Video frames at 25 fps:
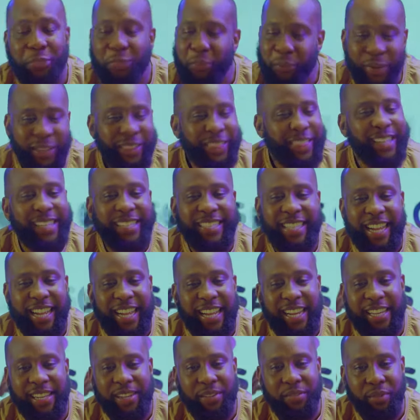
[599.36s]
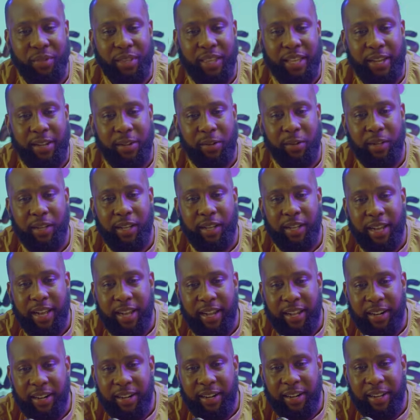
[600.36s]
three things I can't live without.
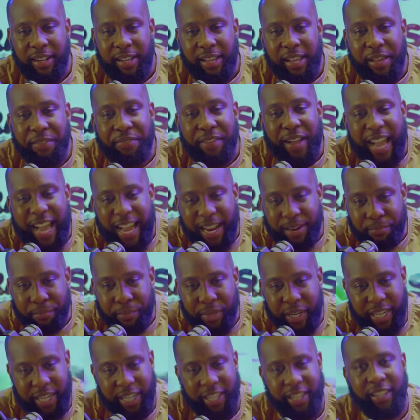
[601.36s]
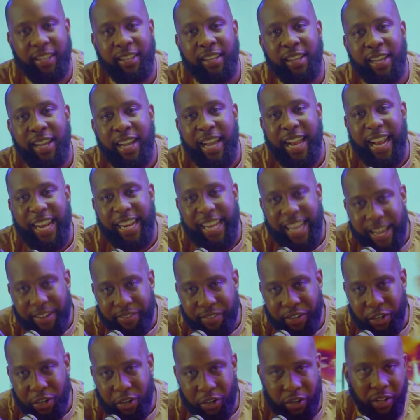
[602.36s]
If I had money and I didn't have a
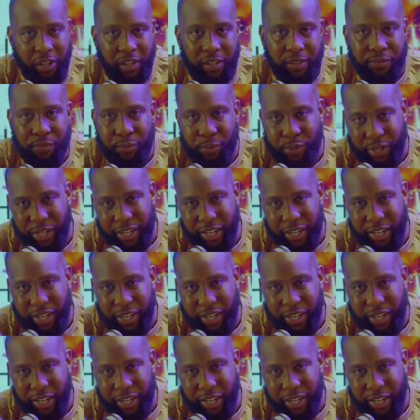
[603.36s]
girl for a